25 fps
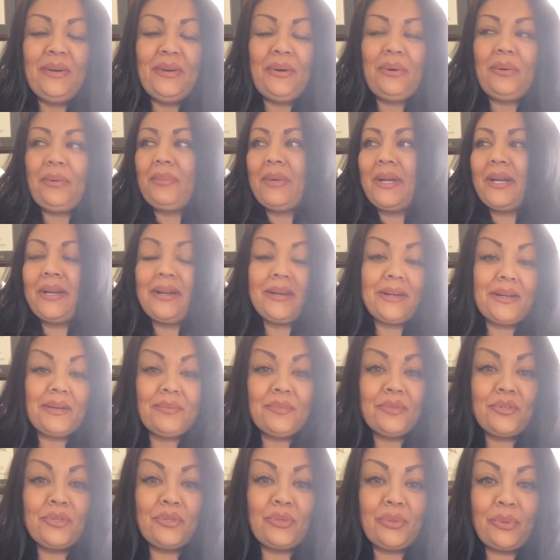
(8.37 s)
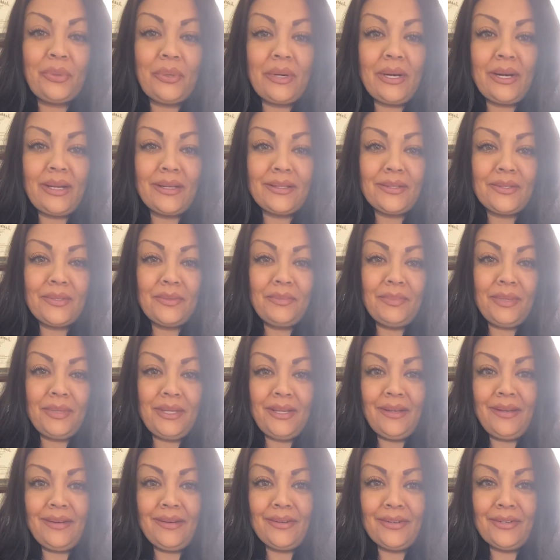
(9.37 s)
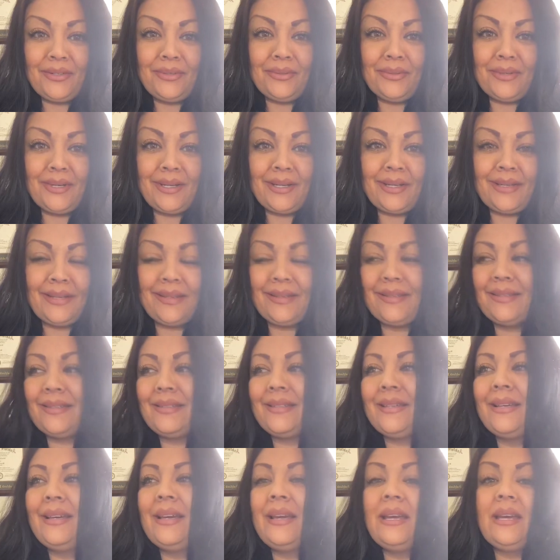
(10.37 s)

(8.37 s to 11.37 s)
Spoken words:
Oh my God, I'm so glad to be here, you guys.